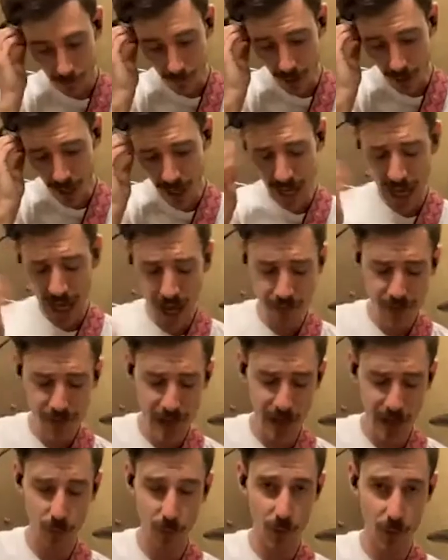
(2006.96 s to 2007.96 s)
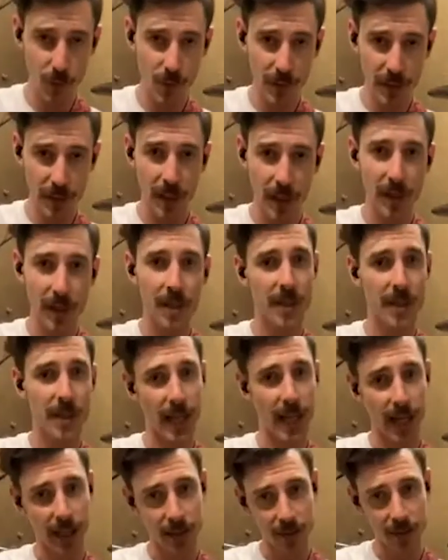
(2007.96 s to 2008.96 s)
I have the root,
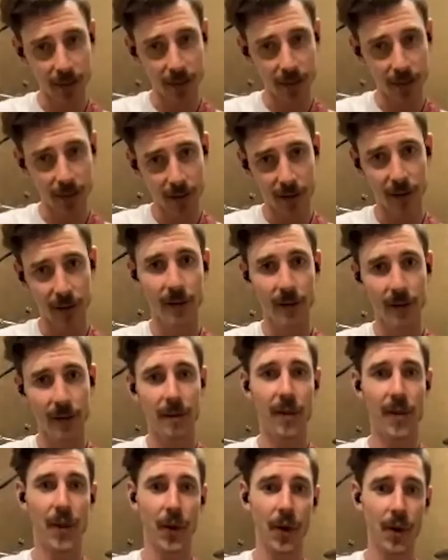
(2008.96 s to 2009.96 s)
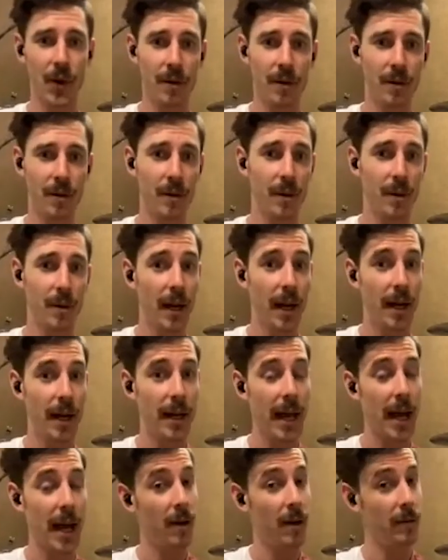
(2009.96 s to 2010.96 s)
second, third, and
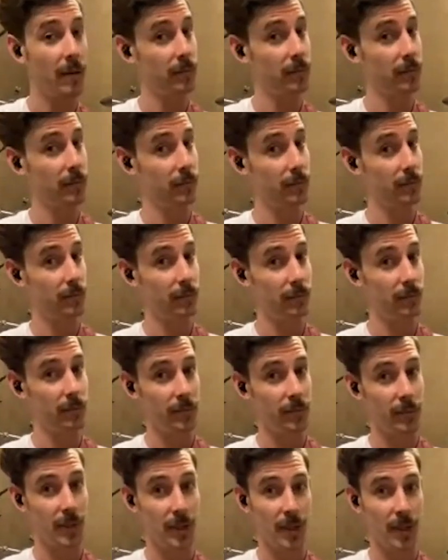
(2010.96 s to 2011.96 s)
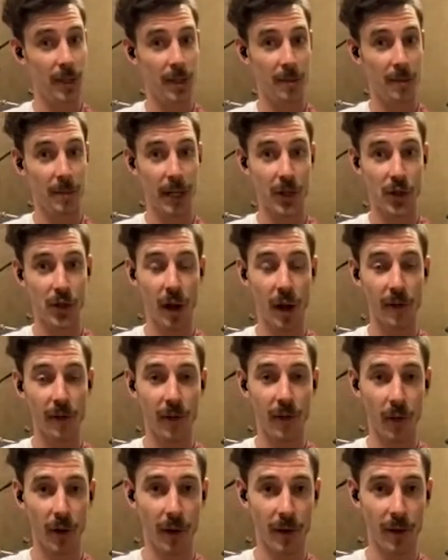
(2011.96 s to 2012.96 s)
now my sharp
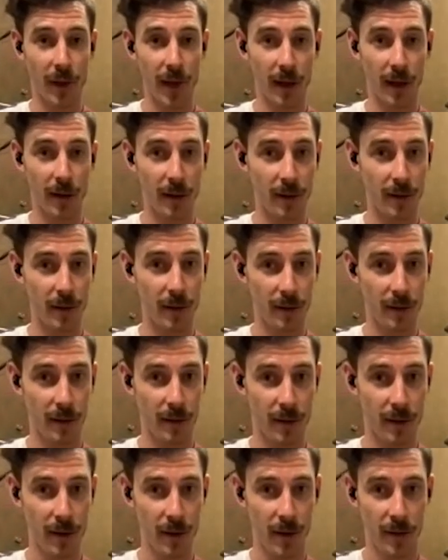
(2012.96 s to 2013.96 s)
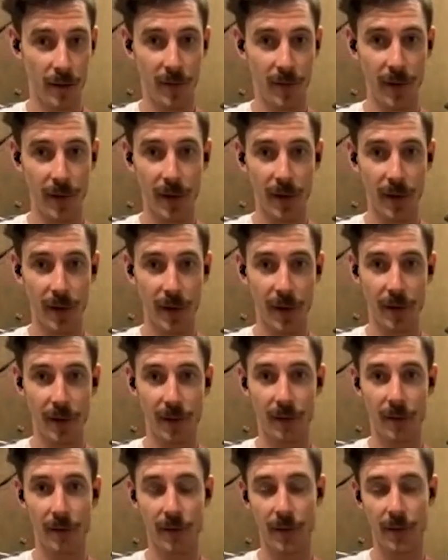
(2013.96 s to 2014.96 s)
4 there.
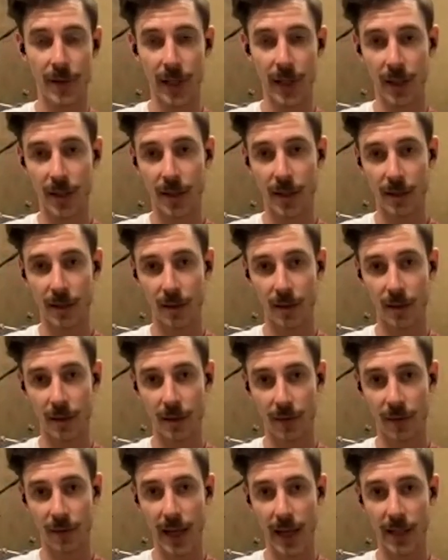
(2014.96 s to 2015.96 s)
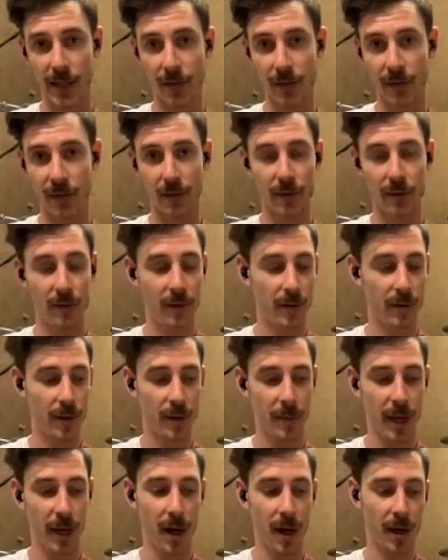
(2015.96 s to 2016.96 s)
6, flat 7,
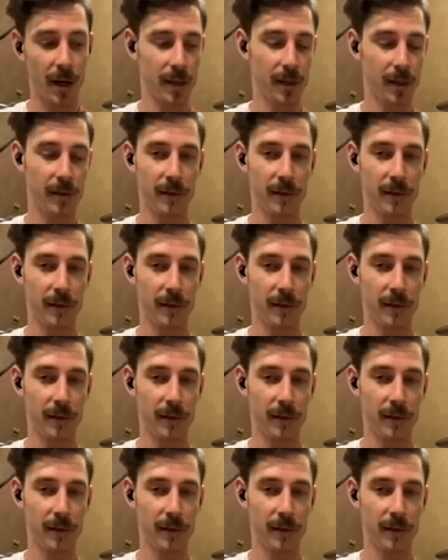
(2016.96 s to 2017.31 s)
and my octave.